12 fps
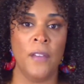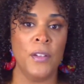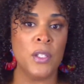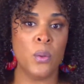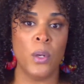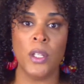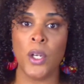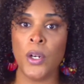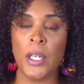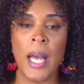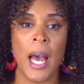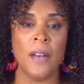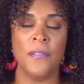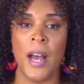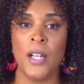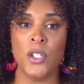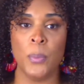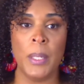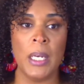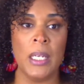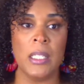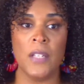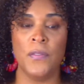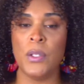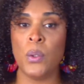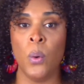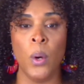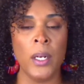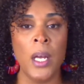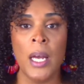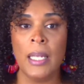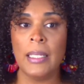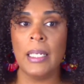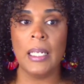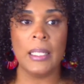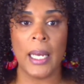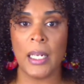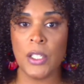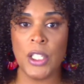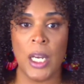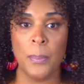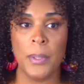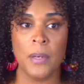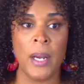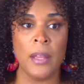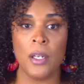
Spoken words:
If it's on learning how to find your peace, if it's on leading like a champion, right?